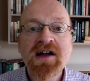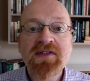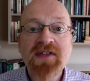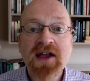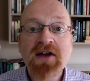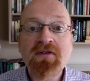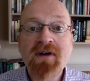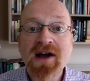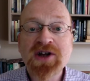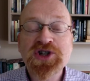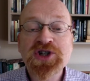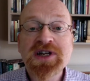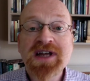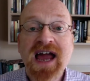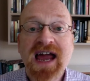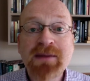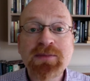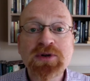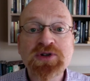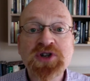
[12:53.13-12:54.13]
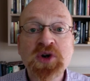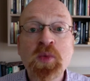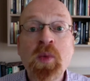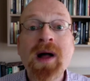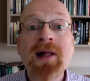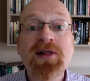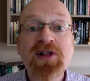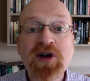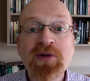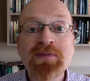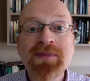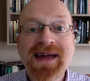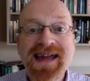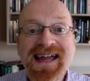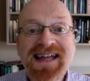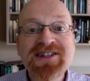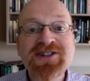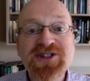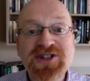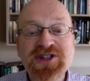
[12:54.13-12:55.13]
they're gradually able to welcome
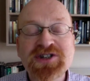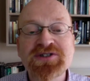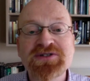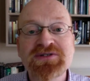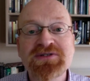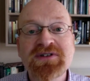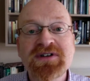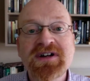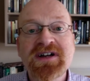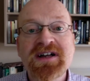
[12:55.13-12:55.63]
into